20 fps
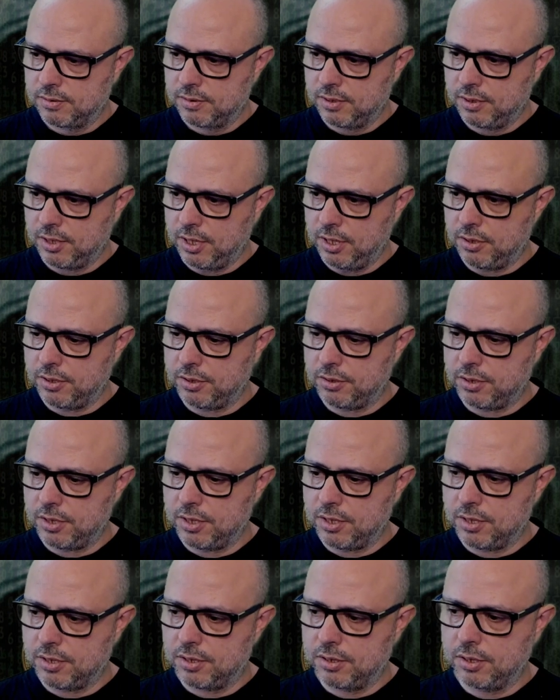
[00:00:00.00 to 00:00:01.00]
Here it
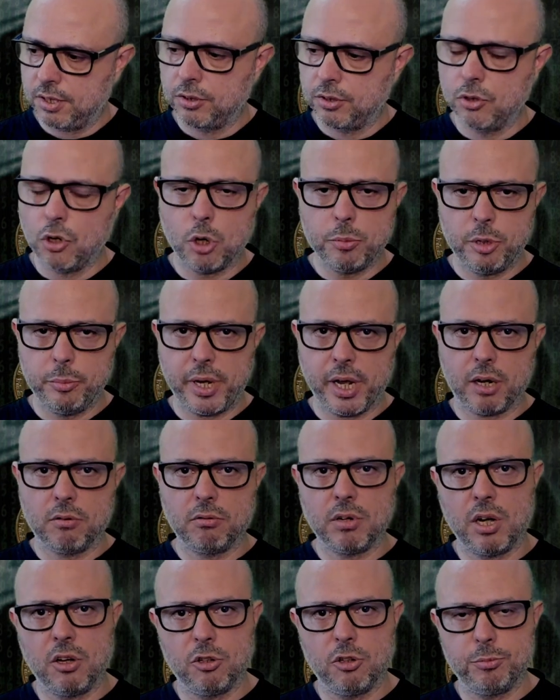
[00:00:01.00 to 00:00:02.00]
is, the normal
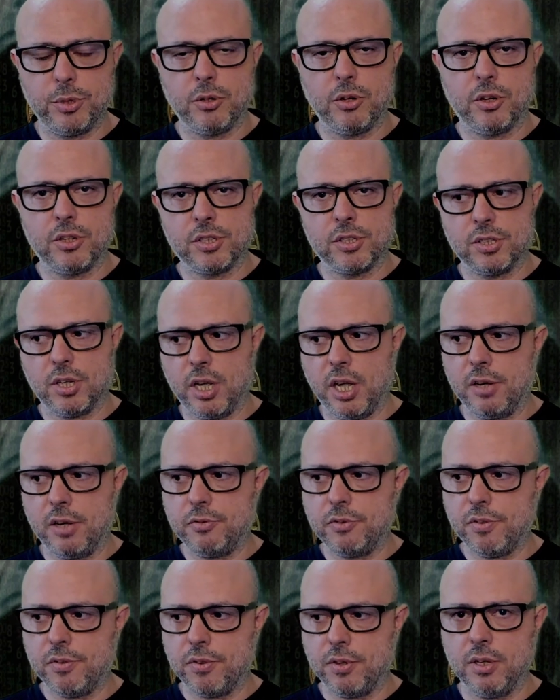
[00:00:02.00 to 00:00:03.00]
background, because
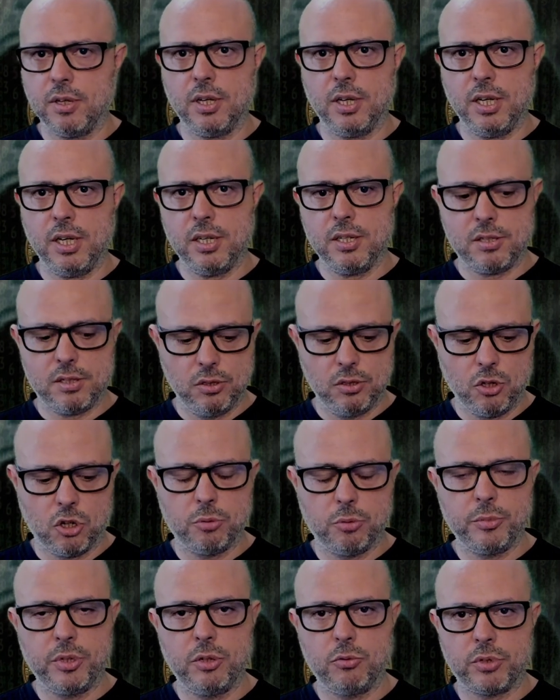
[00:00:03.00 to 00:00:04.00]
everything is
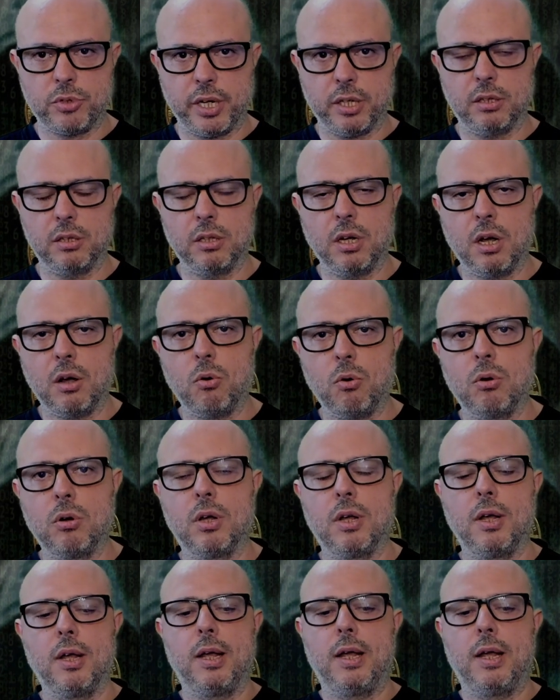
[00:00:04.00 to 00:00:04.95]
normal right now.